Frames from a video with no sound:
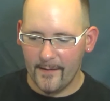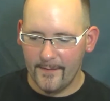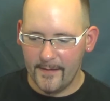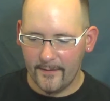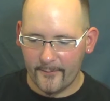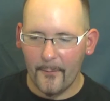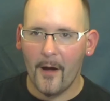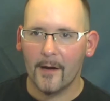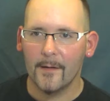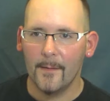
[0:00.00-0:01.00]
the
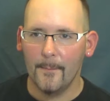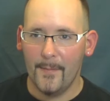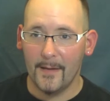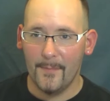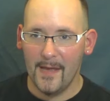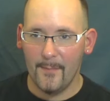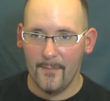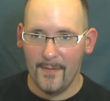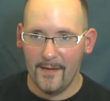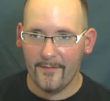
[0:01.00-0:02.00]
Smock Big Baby
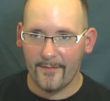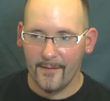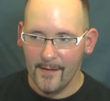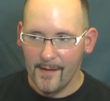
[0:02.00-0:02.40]
Beast.